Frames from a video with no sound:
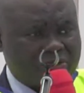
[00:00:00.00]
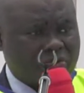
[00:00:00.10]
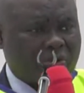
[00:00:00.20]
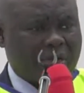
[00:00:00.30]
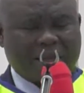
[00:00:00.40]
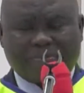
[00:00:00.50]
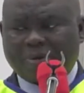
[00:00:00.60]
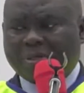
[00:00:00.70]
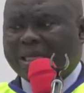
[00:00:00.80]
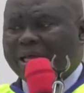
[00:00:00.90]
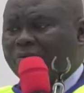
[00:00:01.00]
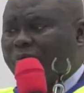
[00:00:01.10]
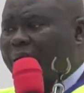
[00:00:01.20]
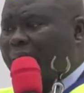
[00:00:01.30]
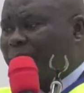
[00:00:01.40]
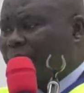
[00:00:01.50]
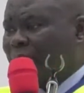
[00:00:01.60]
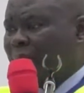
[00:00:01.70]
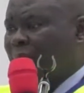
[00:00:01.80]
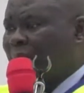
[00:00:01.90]
will happen, that will happen,
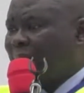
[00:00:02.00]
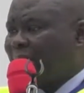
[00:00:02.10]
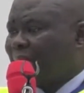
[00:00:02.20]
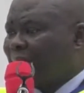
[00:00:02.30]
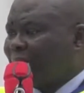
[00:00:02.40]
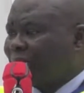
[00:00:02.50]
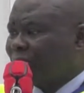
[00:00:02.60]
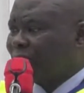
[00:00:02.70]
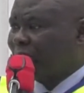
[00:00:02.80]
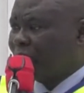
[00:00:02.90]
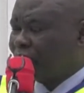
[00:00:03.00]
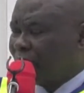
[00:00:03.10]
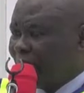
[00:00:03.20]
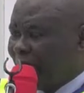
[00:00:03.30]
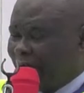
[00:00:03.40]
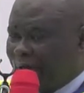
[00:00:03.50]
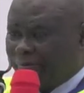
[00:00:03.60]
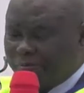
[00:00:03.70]
I cancel the fear.